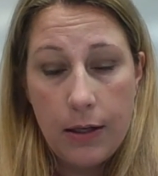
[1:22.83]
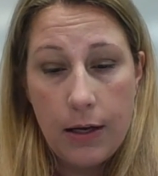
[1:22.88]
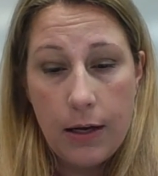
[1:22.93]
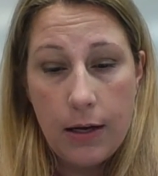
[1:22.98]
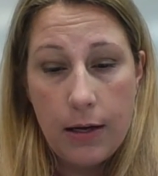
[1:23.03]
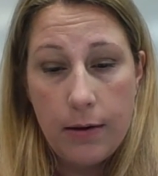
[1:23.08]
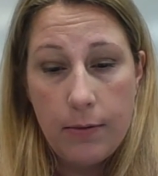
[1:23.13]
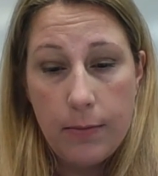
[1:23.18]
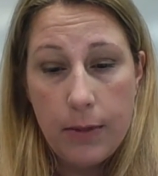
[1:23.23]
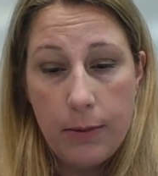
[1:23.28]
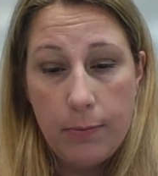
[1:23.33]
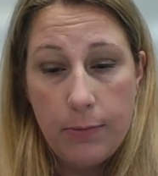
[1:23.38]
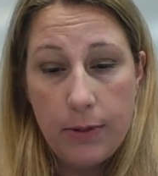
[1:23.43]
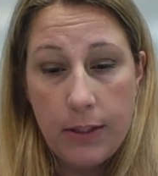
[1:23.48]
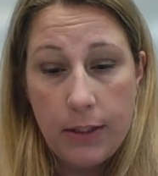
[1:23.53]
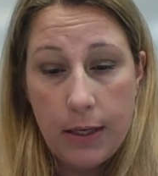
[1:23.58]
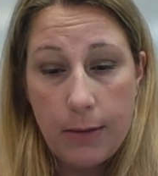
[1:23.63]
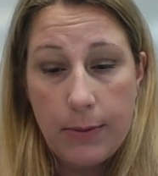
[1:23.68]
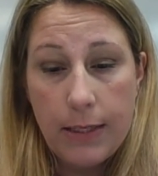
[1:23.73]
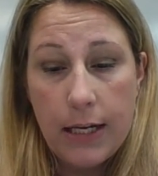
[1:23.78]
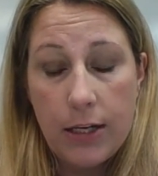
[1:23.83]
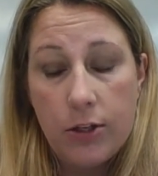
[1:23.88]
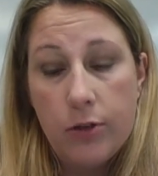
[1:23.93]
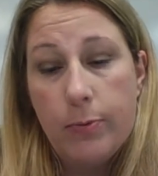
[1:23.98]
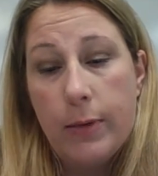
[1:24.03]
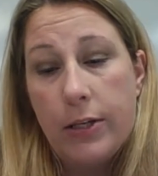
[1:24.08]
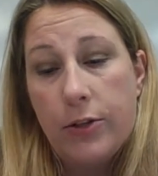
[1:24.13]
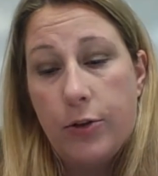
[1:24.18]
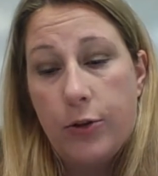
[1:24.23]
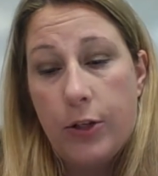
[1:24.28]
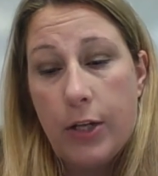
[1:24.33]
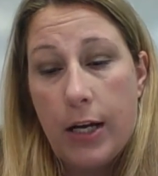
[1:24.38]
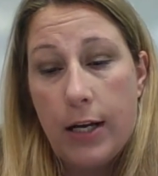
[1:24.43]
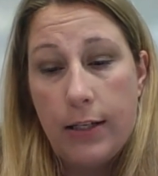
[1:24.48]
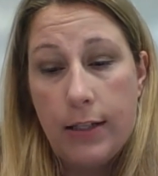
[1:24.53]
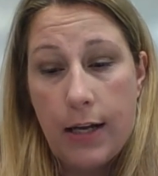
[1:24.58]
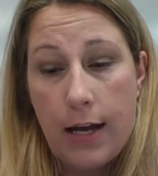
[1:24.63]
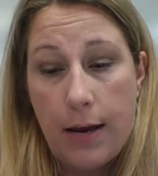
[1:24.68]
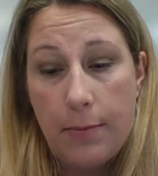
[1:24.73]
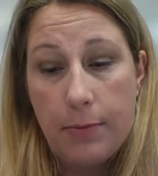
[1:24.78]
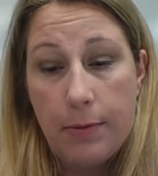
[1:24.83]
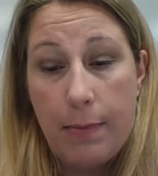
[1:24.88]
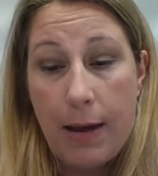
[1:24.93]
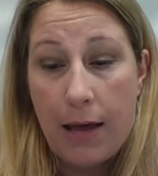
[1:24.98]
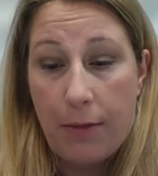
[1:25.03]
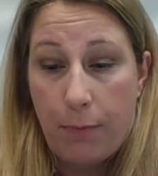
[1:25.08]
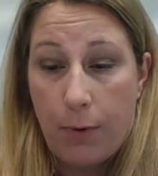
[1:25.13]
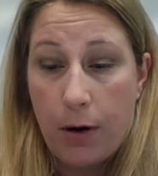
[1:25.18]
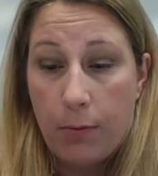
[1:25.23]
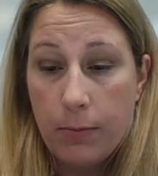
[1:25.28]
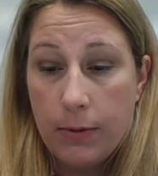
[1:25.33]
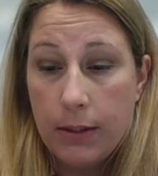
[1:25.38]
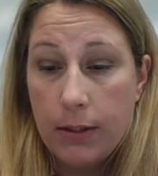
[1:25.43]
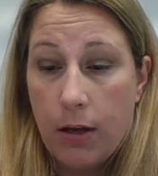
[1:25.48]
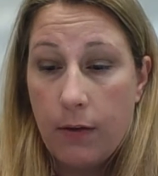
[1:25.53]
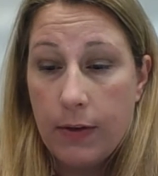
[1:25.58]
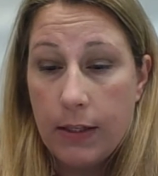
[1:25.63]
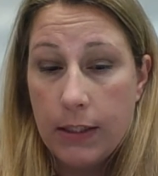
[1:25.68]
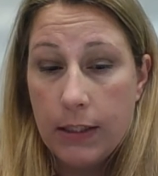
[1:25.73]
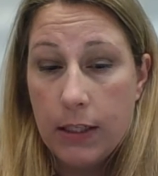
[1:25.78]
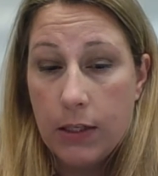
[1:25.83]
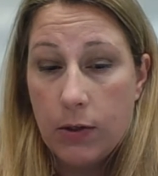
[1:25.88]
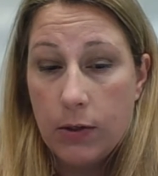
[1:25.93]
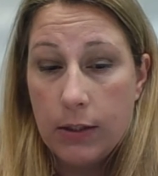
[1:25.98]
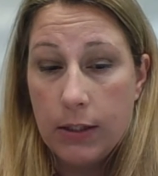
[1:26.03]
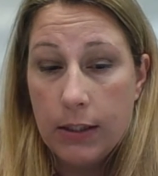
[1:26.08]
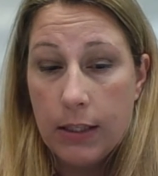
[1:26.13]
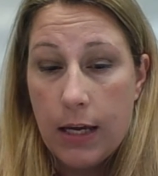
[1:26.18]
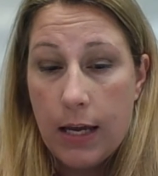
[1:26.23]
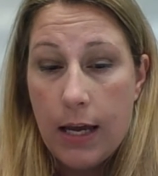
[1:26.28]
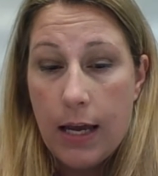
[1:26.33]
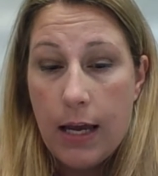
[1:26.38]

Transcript: subtests measured untimed math problem solving skills,